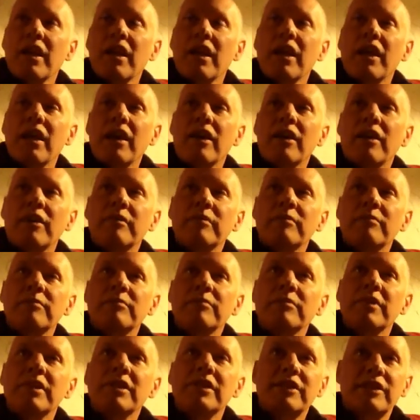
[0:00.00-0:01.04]
uh,
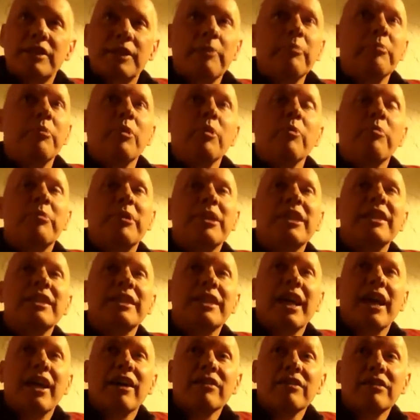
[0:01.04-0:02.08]
simple peace
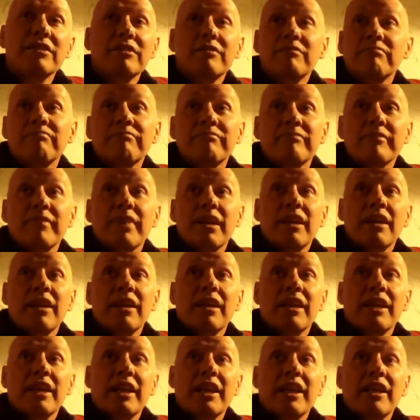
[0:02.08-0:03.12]
house
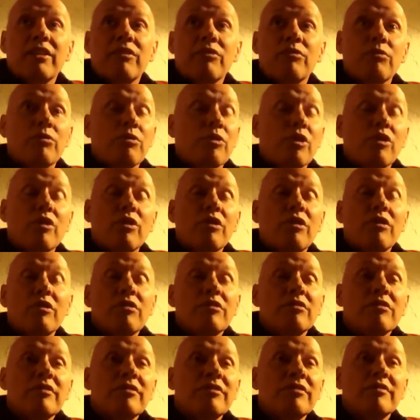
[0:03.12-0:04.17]
in
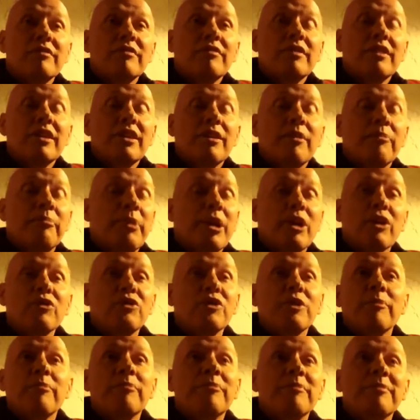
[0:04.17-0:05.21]
rural
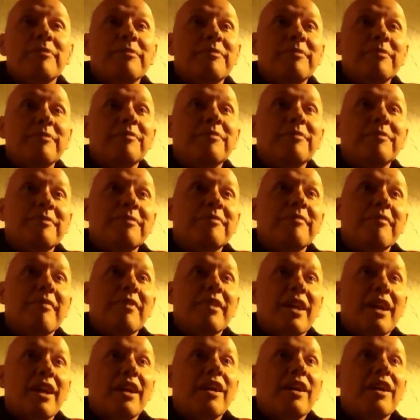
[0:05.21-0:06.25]
Belgium,
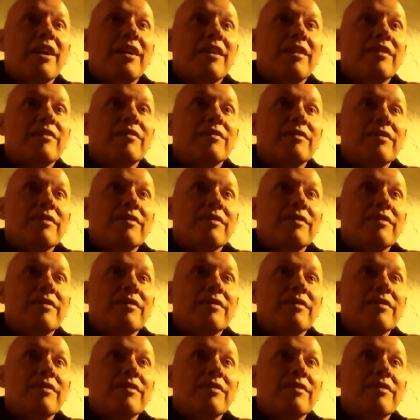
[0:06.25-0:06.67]
uh,